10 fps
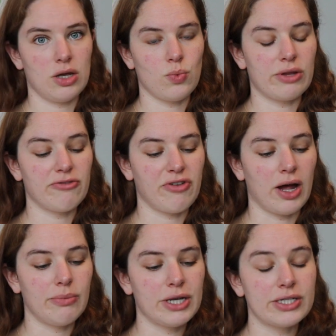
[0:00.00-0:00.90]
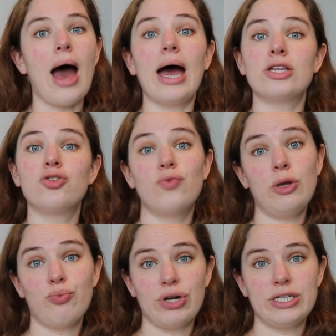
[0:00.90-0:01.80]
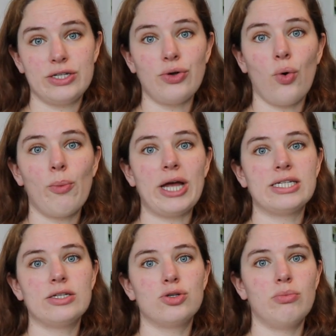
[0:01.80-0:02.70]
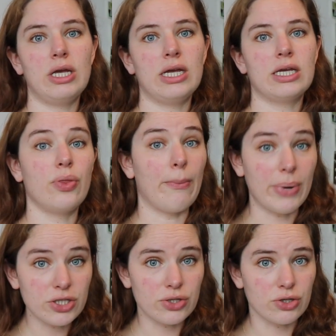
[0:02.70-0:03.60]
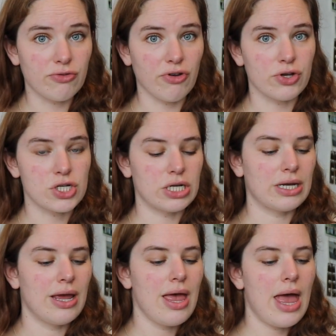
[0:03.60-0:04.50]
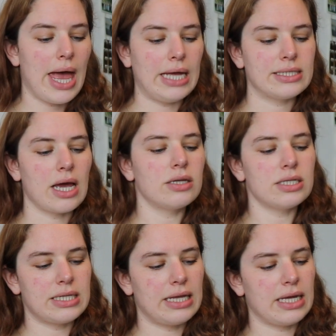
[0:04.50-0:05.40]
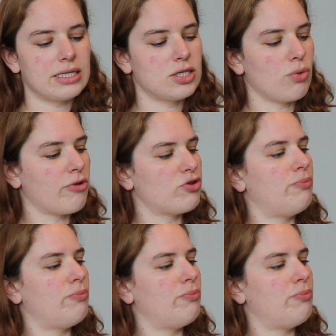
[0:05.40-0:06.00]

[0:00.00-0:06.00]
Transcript: in one file, because I had to reprint the whole pattern to make the buttoned version. And I understand that some of the